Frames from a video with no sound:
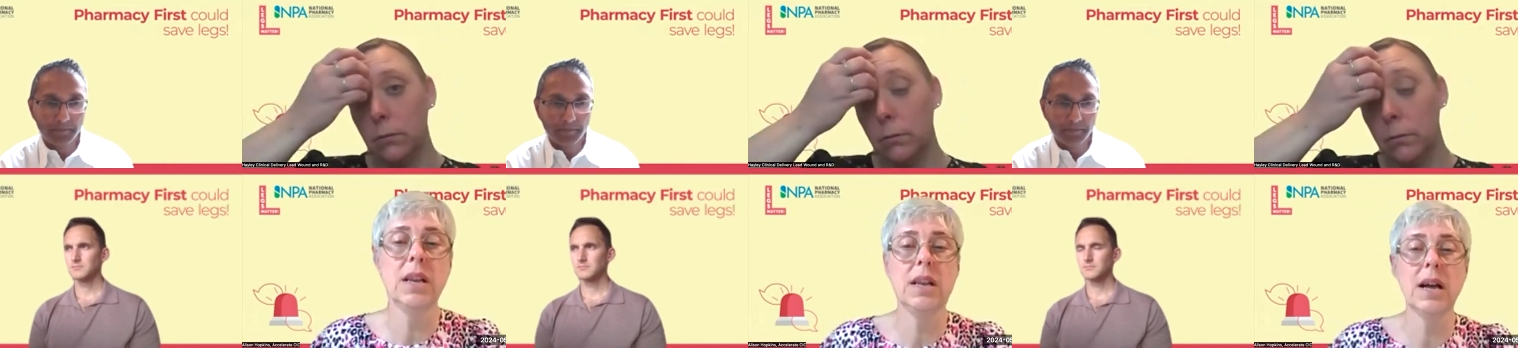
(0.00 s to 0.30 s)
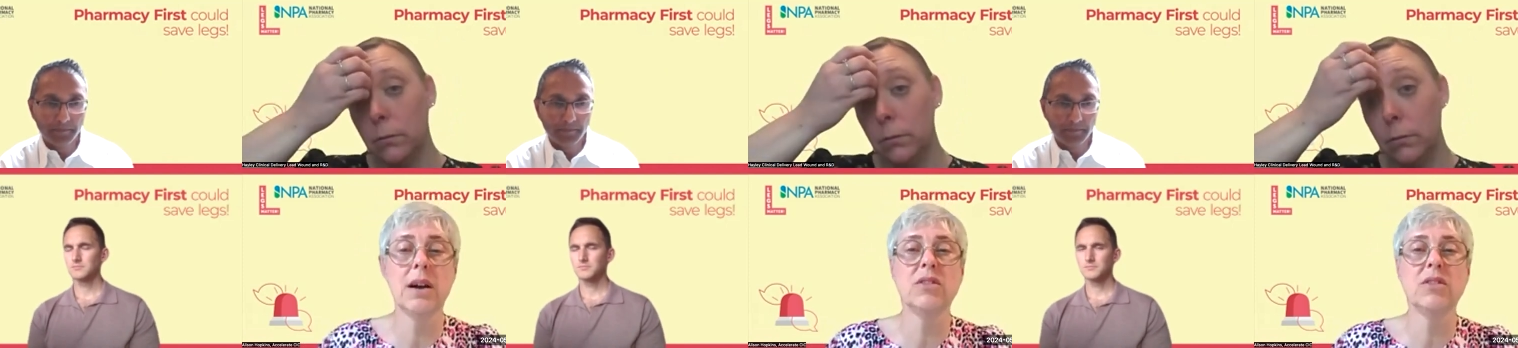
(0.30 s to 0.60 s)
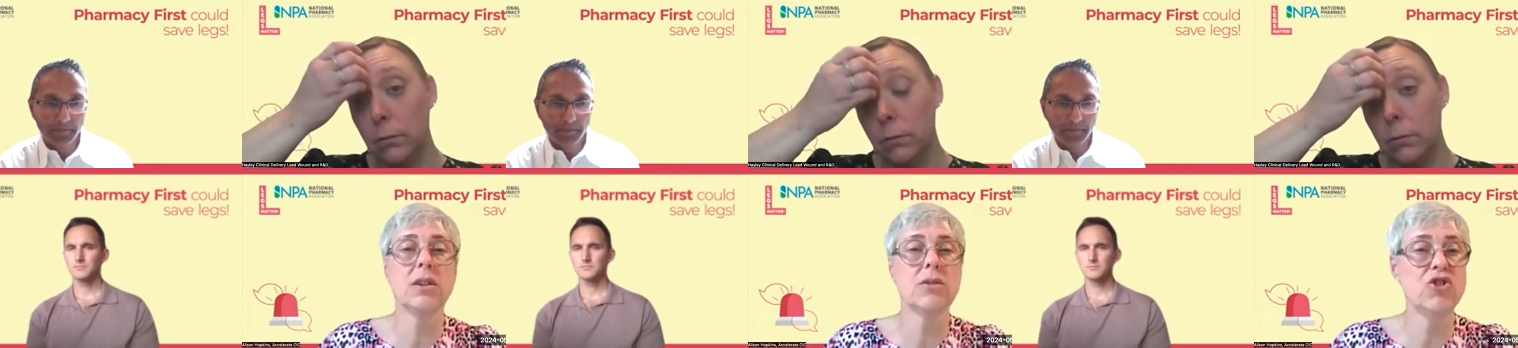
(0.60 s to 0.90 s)
Speaker 1: now is
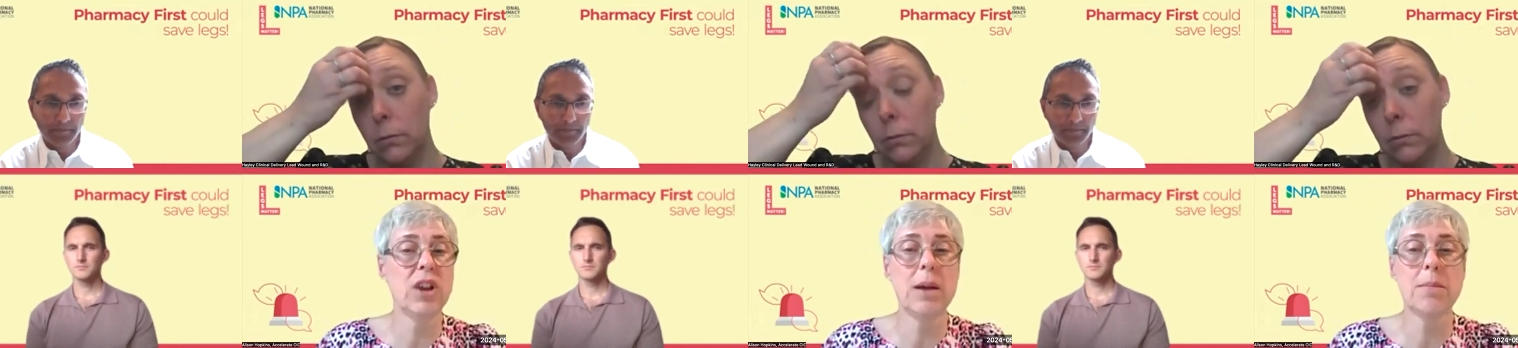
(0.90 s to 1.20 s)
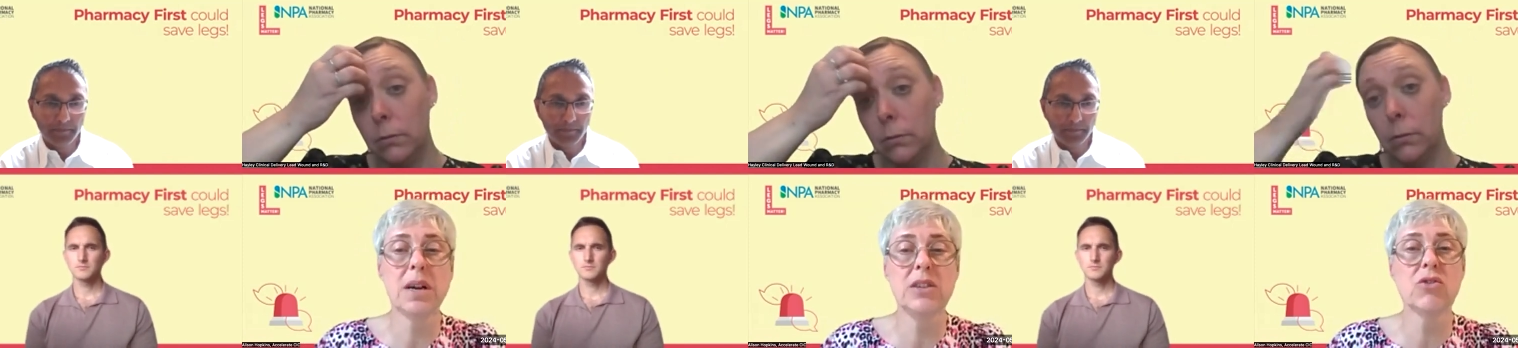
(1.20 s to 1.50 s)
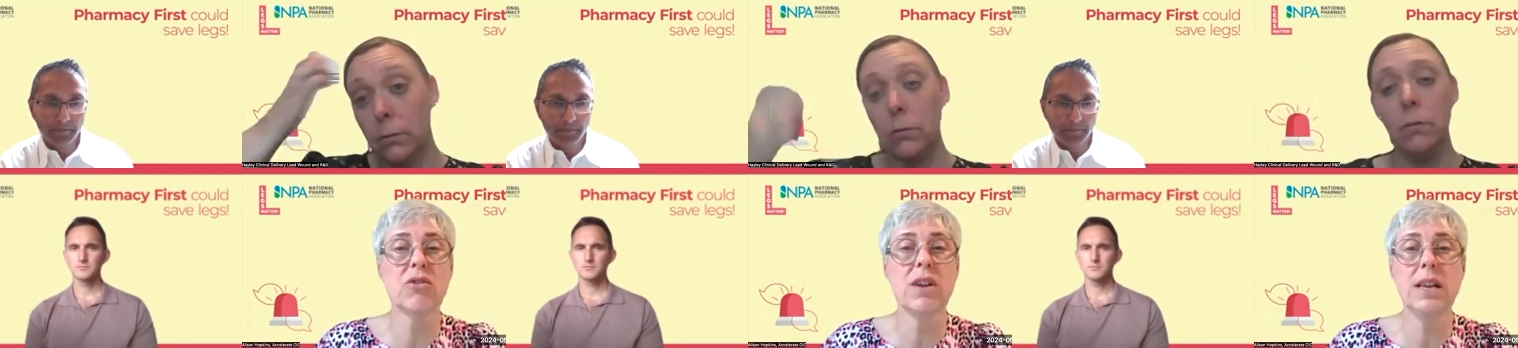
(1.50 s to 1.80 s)
I'll share my
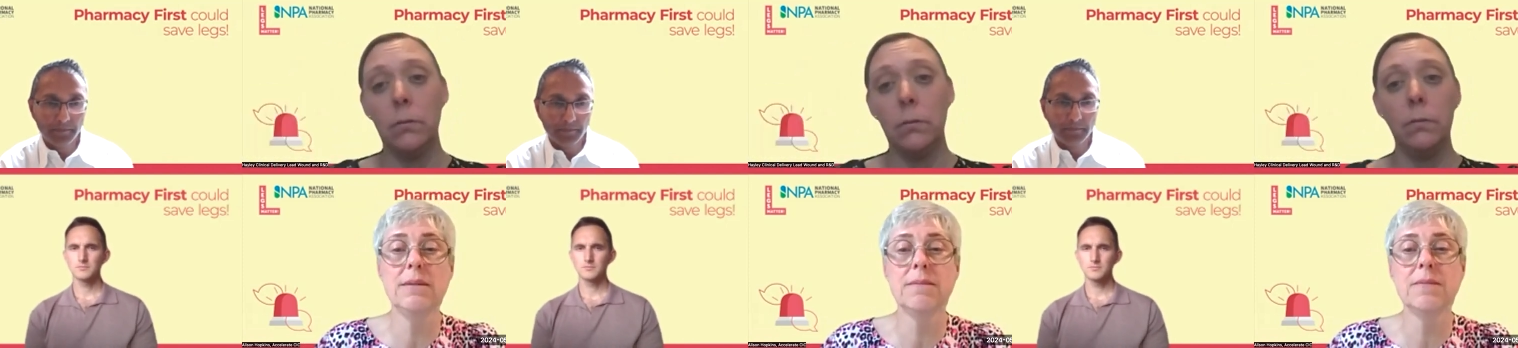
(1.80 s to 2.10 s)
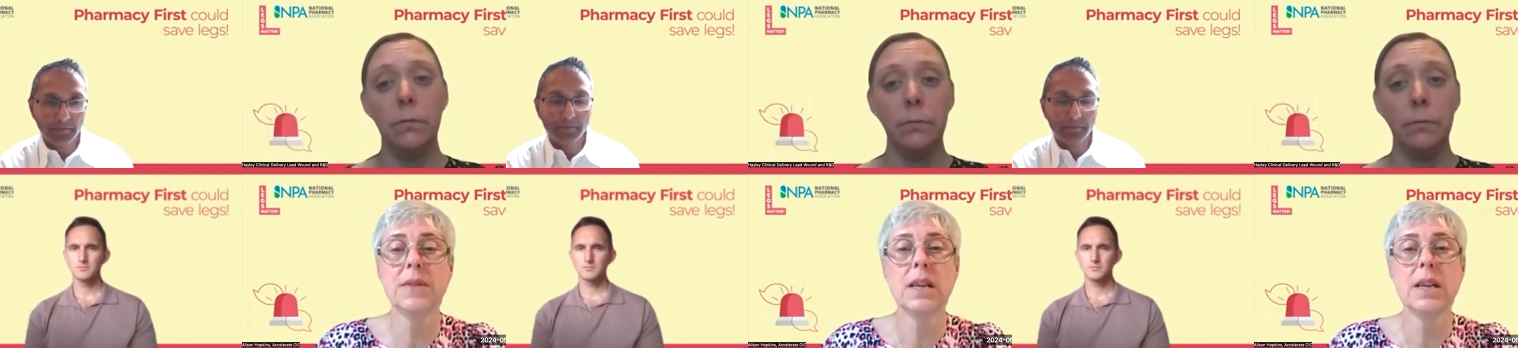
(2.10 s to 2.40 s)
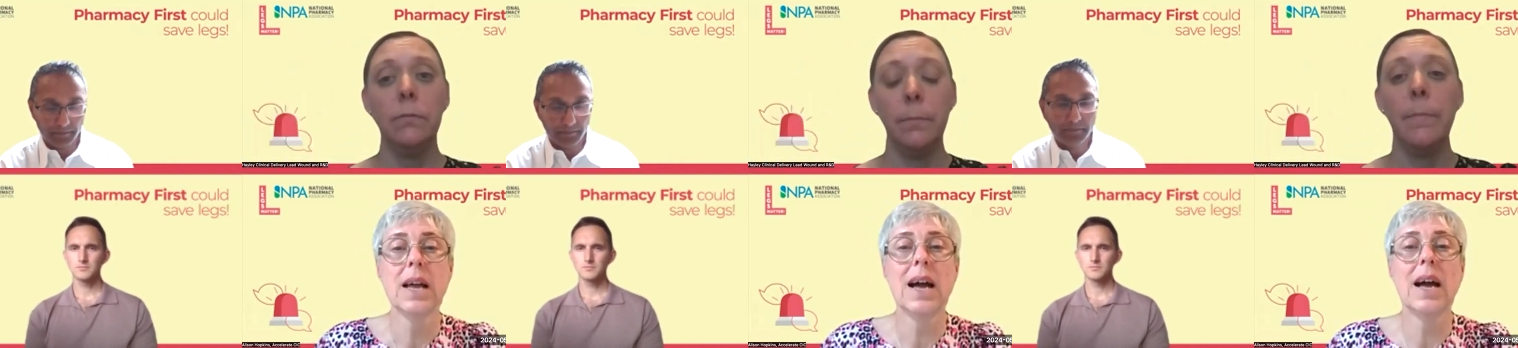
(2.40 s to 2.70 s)
screen
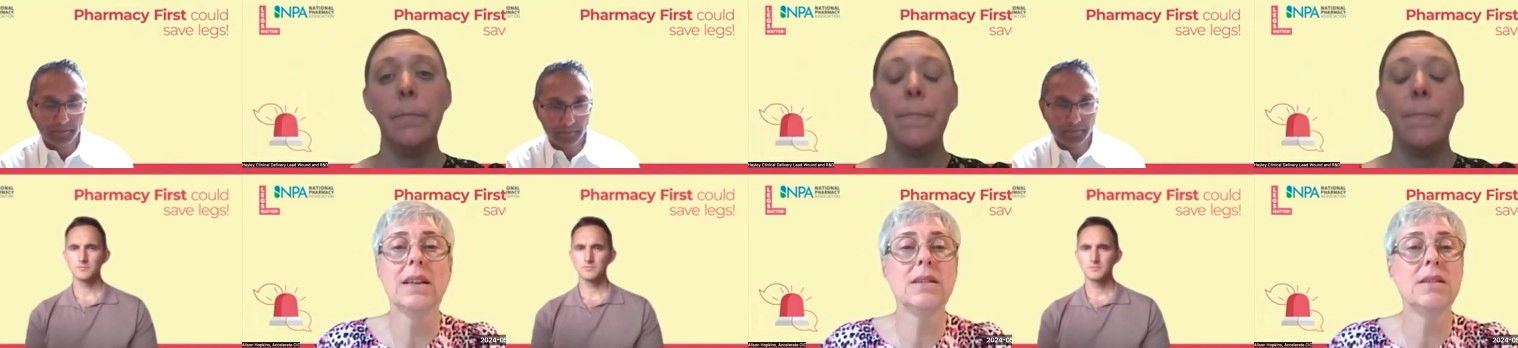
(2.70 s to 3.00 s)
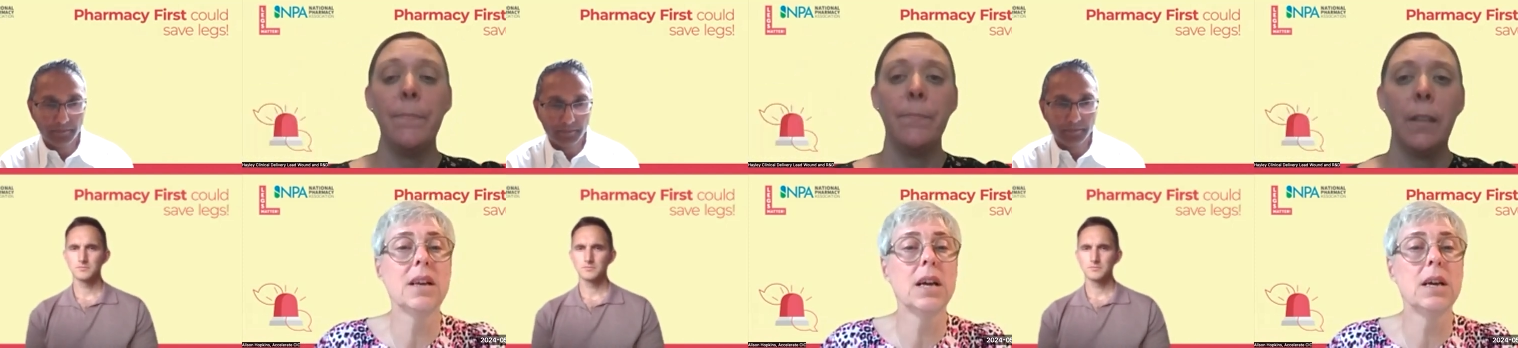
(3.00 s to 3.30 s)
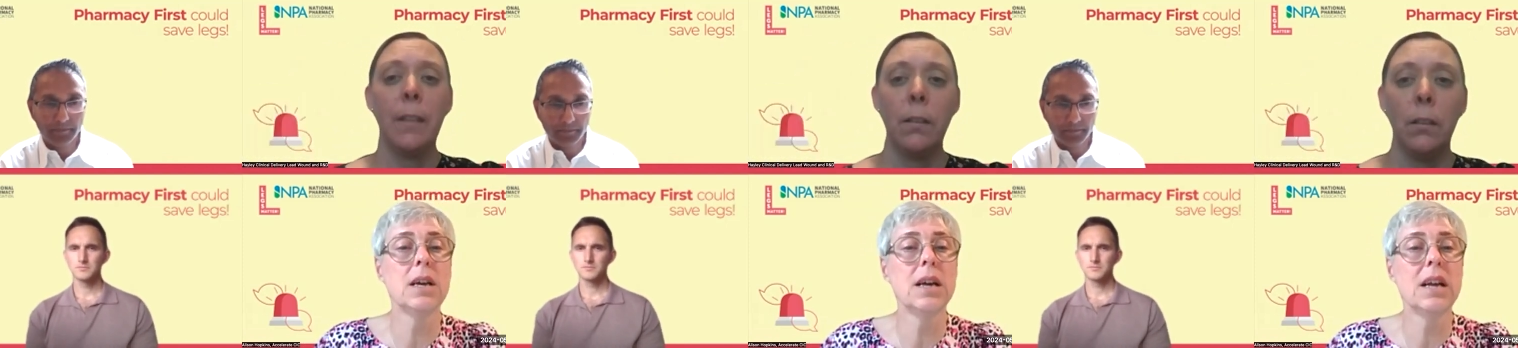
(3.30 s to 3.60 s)
and
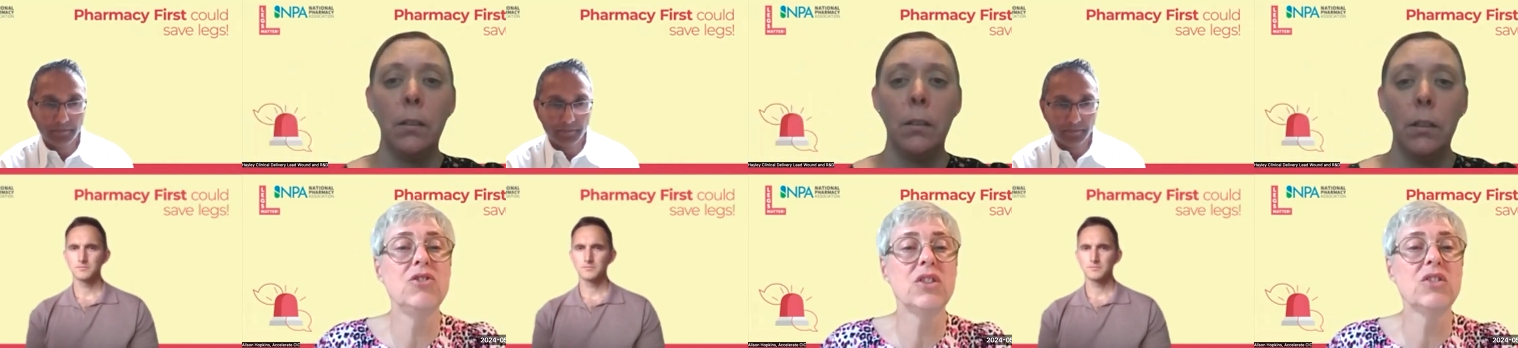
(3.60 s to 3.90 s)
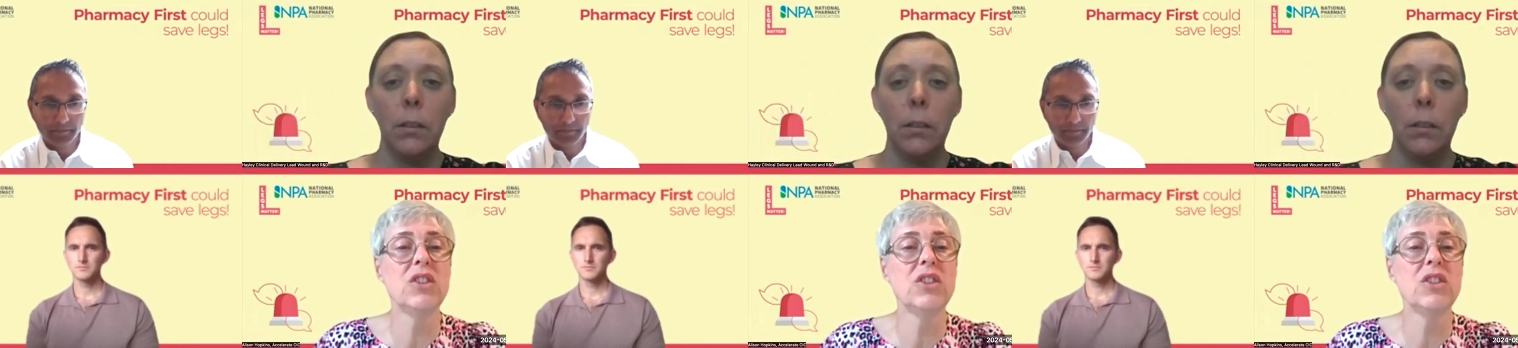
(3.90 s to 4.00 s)
just